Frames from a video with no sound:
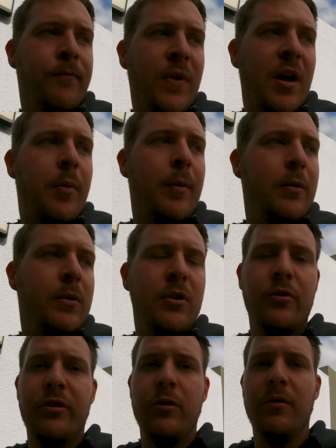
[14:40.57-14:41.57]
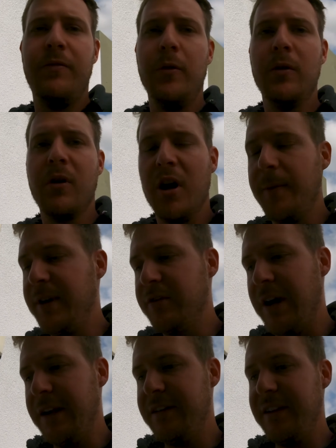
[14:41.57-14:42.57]
I probably will also do a fuel economy
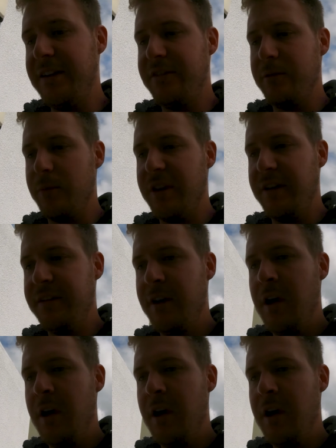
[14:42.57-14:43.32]
run test with it,